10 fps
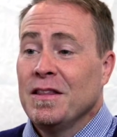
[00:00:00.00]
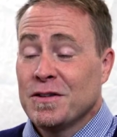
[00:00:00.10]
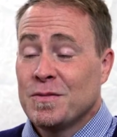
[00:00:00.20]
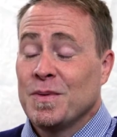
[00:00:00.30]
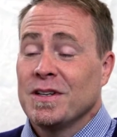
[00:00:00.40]
The
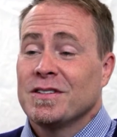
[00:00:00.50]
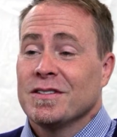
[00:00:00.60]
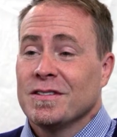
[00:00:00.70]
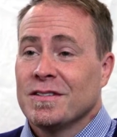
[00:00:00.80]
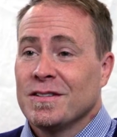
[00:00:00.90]

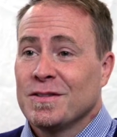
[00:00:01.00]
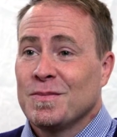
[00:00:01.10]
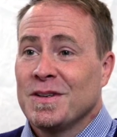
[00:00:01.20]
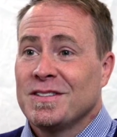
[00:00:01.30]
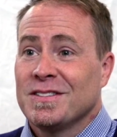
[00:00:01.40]
speeches. The
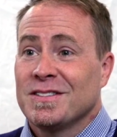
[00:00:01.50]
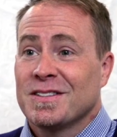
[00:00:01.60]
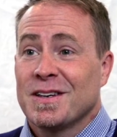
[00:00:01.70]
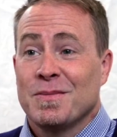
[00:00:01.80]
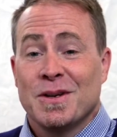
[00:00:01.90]

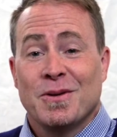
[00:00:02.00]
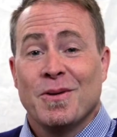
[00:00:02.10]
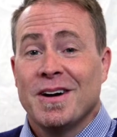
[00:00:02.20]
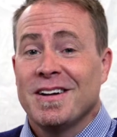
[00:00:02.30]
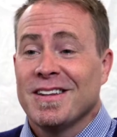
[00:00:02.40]
speeches can be
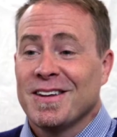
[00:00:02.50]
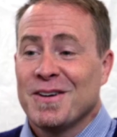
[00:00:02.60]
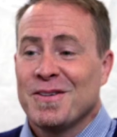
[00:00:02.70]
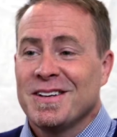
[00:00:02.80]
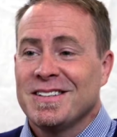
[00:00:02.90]
quite
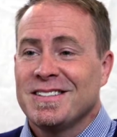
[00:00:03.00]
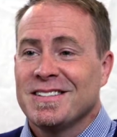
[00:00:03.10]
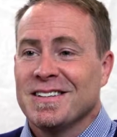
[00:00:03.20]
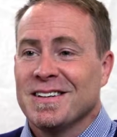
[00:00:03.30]
hilarious.